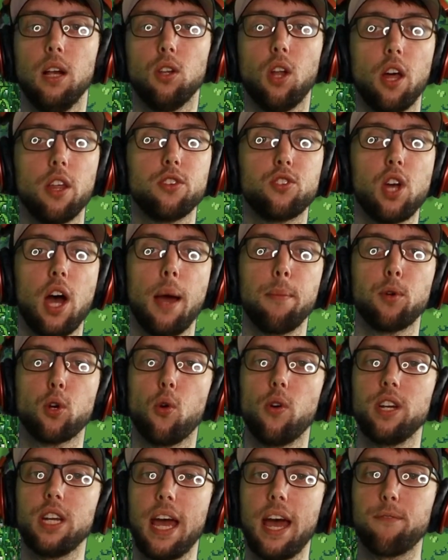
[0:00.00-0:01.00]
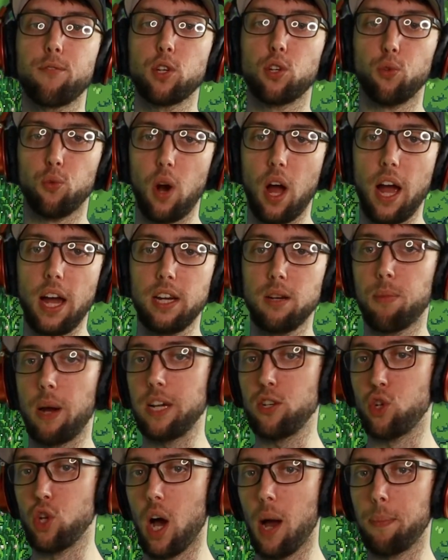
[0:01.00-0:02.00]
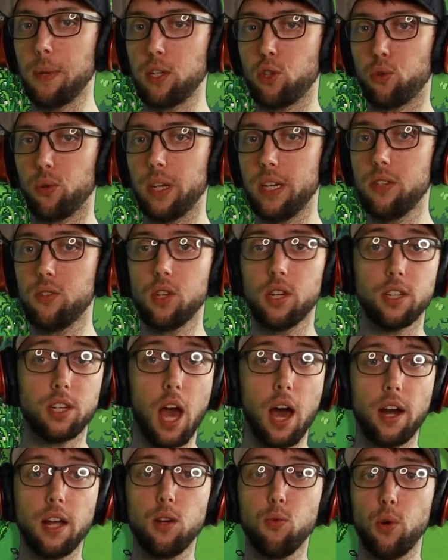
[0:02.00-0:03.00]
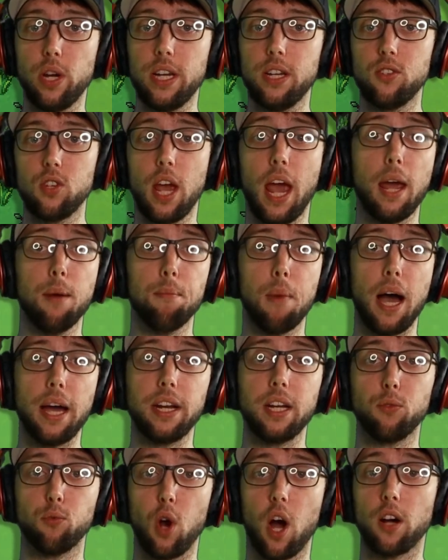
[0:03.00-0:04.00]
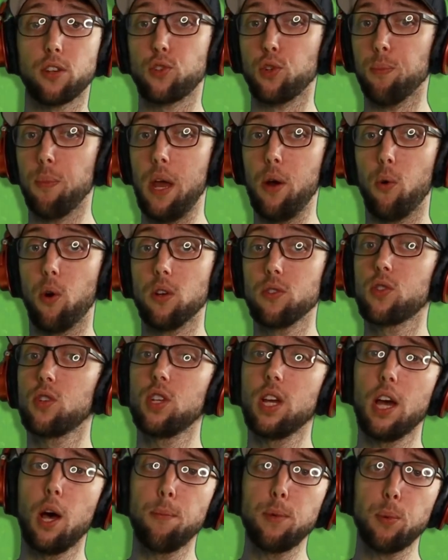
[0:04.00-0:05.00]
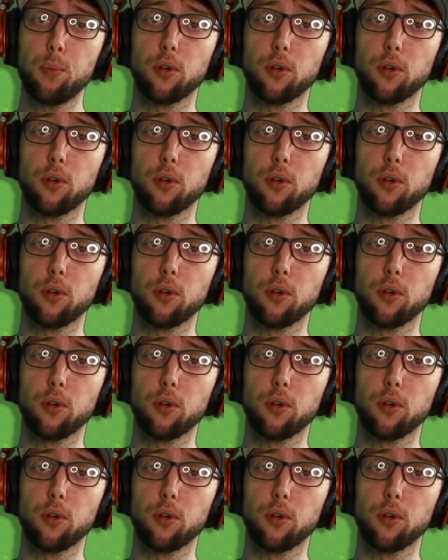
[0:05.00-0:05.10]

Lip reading: A lot of the time, you're going to have to grind by chopping trees, cutting weeds, and mining rocks or minerals to help you